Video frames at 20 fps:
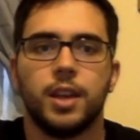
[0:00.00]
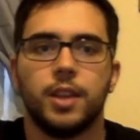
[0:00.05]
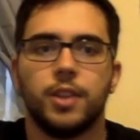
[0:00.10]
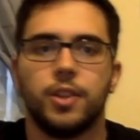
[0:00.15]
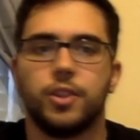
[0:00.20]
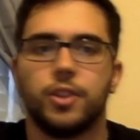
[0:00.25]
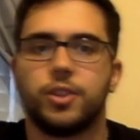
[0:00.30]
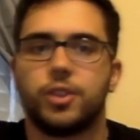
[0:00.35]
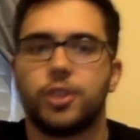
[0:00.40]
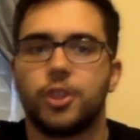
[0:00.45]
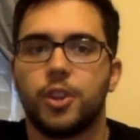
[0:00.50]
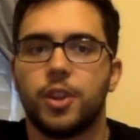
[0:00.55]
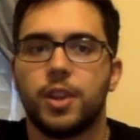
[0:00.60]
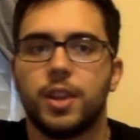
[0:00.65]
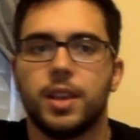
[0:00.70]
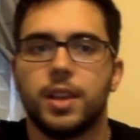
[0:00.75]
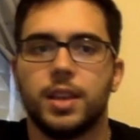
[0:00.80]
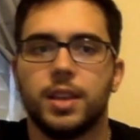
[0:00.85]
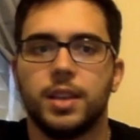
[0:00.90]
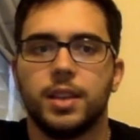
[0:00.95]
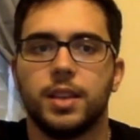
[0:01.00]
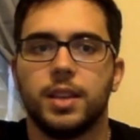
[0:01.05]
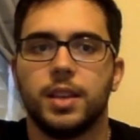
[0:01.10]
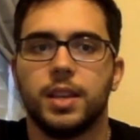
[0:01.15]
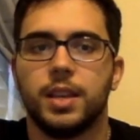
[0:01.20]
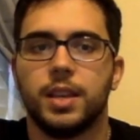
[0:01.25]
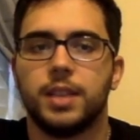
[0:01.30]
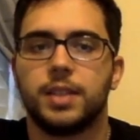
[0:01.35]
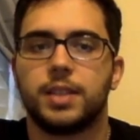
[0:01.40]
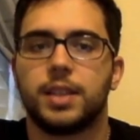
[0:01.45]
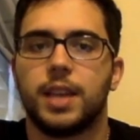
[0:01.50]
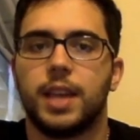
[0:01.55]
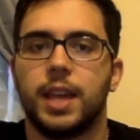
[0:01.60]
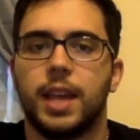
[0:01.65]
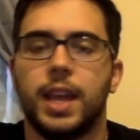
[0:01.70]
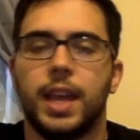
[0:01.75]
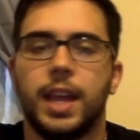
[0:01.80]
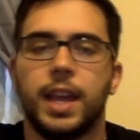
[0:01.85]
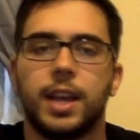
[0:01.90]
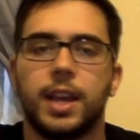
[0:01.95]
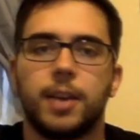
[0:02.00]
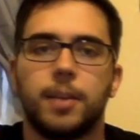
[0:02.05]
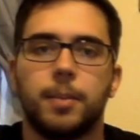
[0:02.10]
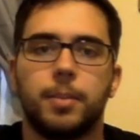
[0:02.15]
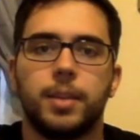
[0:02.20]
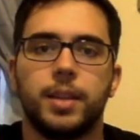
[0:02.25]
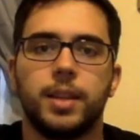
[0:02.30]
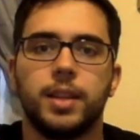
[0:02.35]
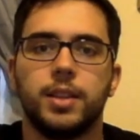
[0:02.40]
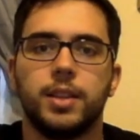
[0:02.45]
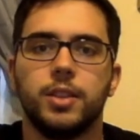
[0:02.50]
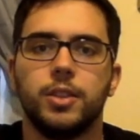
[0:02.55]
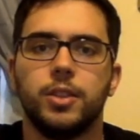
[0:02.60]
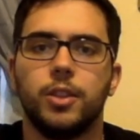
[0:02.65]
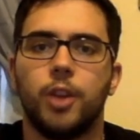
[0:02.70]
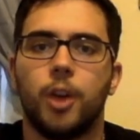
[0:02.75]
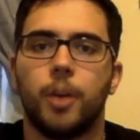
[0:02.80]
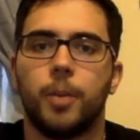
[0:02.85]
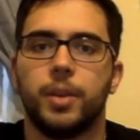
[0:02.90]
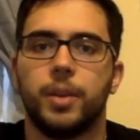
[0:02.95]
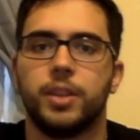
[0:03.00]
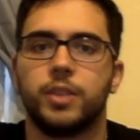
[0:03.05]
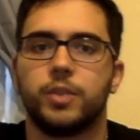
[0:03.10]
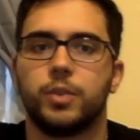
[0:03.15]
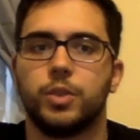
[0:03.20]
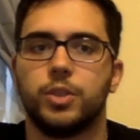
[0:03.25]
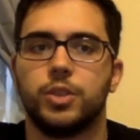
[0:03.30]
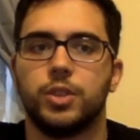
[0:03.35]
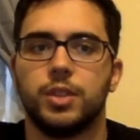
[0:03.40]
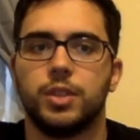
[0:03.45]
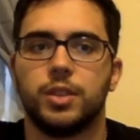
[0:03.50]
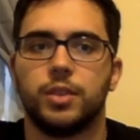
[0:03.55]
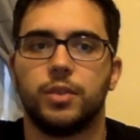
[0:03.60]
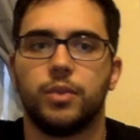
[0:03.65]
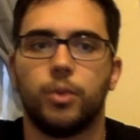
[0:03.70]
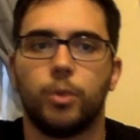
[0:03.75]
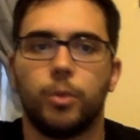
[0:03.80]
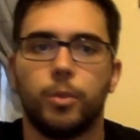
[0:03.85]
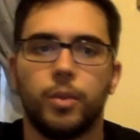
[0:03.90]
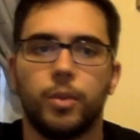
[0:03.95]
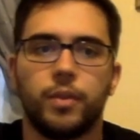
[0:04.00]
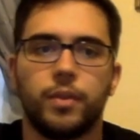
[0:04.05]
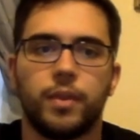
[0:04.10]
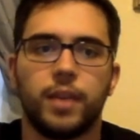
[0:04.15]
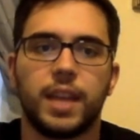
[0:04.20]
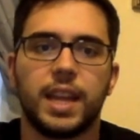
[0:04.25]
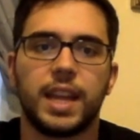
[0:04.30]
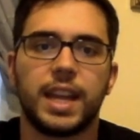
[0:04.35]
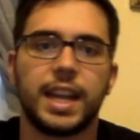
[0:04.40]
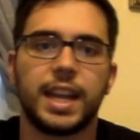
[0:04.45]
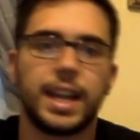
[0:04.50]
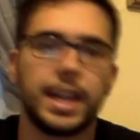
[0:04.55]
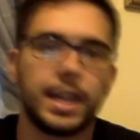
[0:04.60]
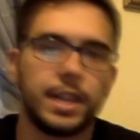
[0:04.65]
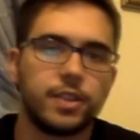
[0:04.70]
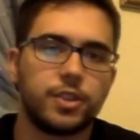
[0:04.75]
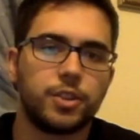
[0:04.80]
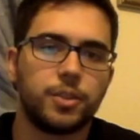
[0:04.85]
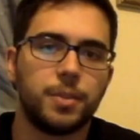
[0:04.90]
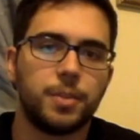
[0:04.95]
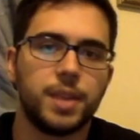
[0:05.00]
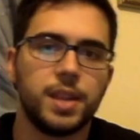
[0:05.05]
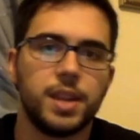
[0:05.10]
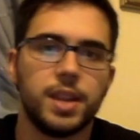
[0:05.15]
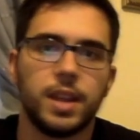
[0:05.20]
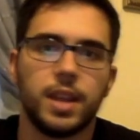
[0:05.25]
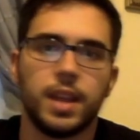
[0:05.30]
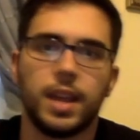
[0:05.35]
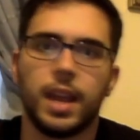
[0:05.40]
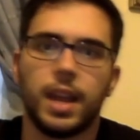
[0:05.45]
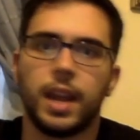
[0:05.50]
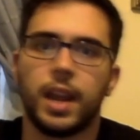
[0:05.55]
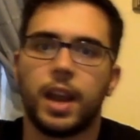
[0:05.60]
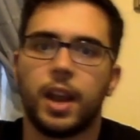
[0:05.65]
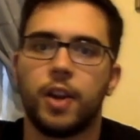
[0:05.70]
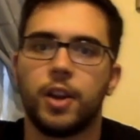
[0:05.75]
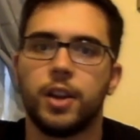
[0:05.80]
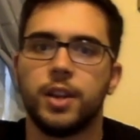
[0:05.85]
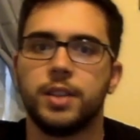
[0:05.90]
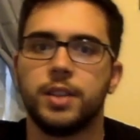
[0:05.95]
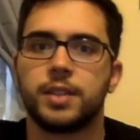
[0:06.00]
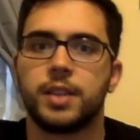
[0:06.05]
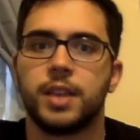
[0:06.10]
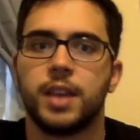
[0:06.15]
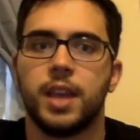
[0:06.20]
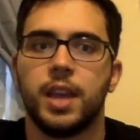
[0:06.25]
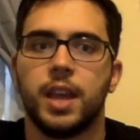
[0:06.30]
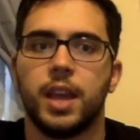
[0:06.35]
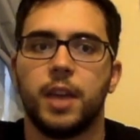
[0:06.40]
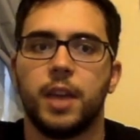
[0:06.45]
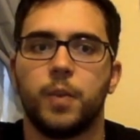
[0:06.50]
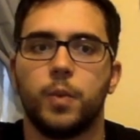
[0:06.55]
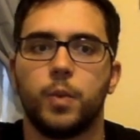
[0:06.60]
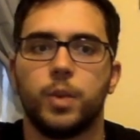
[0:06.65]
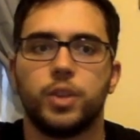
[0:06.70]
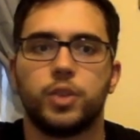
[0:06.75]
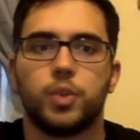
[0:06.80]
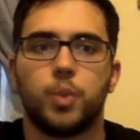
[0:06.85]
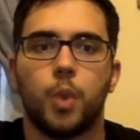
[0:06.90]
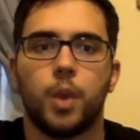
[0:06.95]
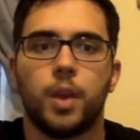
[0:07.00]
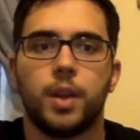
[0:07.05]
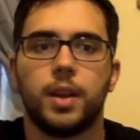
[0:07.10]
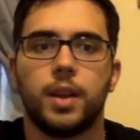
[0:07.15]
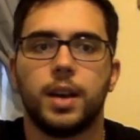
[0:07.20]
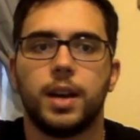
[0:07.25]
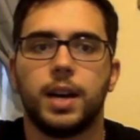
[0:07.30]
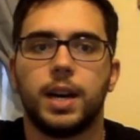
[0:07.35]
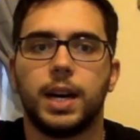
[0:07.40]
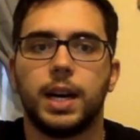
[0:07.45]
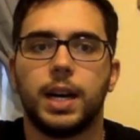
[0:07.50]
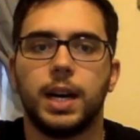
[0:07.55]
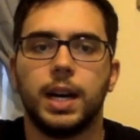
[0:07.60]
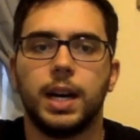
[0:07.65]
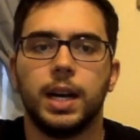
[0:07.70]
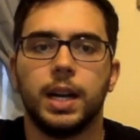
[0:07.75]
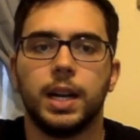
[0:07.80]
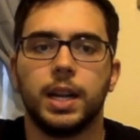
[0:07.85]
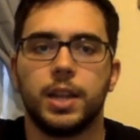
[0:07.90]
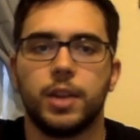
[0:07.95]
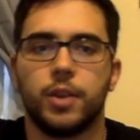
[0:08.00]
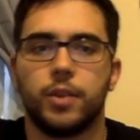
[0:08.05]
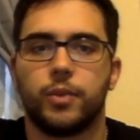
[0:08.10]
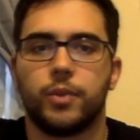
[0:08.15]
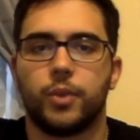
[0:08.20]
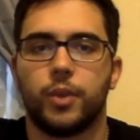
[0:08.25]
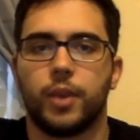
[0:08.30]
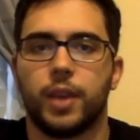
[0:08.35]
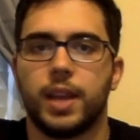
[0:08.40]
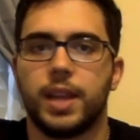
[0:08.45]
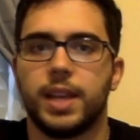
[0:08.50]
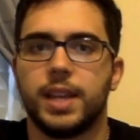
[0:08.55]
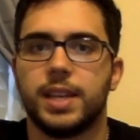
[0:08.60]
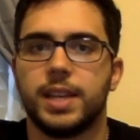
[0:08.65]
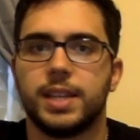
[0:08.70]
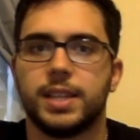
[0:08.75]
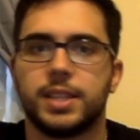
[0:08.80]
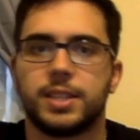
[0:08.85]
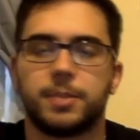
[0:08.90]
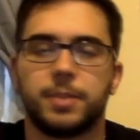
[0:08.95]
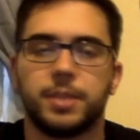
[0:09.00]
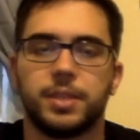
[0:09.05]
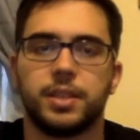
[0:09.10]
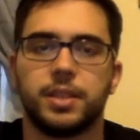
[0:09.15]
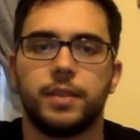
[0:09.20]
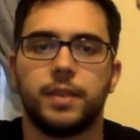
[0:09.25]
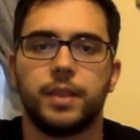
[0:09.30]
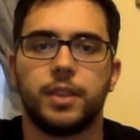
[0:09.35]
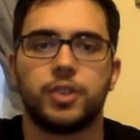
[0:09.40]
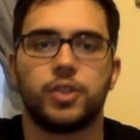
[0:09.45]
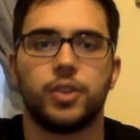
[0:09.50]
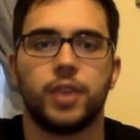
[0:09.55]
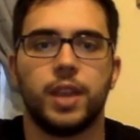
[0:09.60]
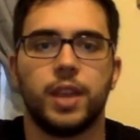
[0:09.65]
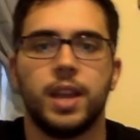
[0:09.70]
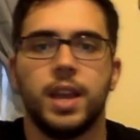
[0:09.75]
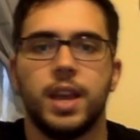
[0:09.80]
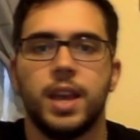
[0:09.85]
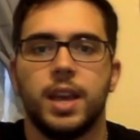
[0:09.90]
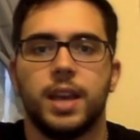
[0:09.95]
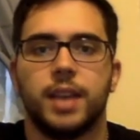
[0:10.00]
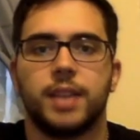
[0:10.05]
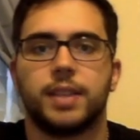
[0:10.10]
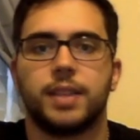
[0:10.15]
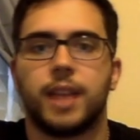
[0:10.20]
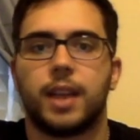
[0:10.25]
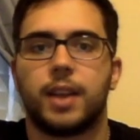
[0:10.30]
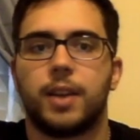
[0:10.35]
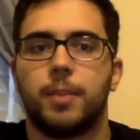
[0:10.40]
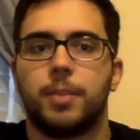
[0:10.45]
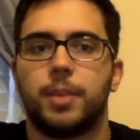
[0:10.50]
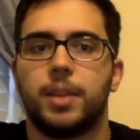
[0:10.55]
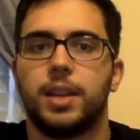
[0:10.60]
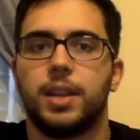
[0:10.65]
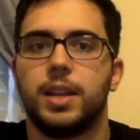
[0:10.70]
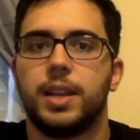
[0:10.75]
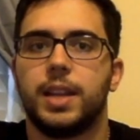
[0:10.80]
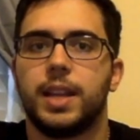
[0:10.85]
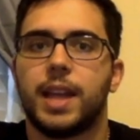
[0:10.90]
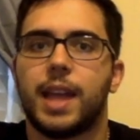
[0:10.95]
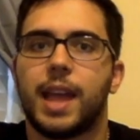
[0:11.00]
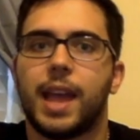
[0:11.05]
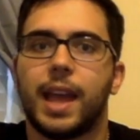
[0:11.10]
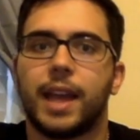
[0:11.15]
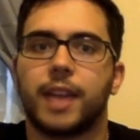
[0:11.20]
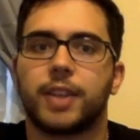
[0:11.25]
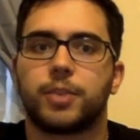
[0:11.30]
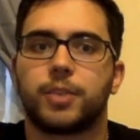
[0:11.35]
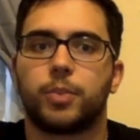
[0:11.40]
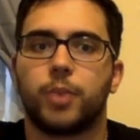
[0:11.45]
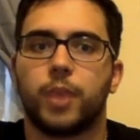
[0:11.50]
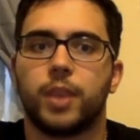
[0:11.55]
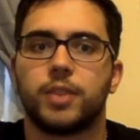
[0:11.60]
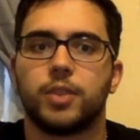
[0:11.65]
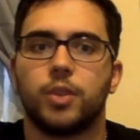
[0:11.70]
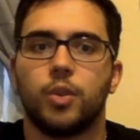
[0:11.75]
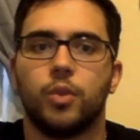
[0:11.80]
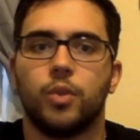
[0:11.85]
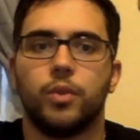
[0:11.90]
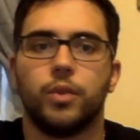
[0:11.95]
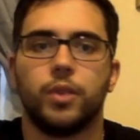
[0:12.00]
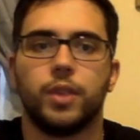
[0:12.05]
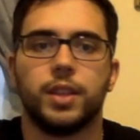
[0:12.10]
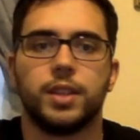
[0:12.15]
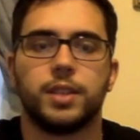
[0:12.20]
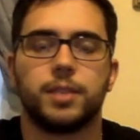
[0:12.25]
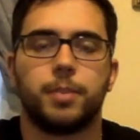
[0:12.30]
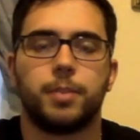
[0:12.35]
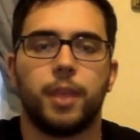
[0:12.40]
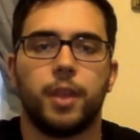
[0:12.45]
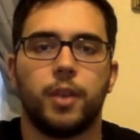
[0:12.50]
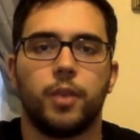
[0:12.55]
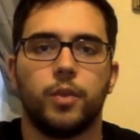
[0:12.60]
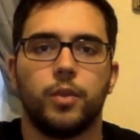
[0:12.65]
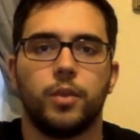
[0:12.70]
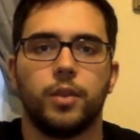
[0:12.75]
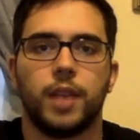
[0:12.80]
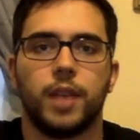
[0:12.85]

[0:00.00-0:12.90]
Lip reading: The third is incomplete dominance, which is a form of intermediate inheritance in which one allele for a specific trait is not completely expressed over its paired